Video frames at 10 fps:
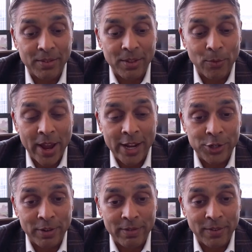
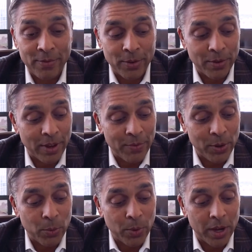ranch, if
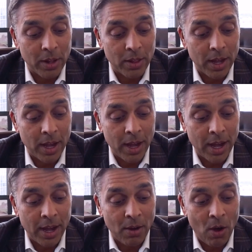you will,
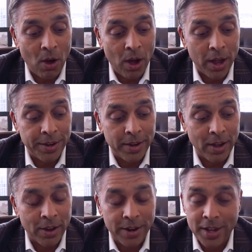
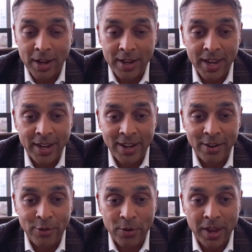on a young kid
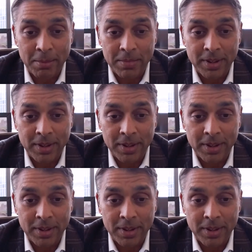and a dream.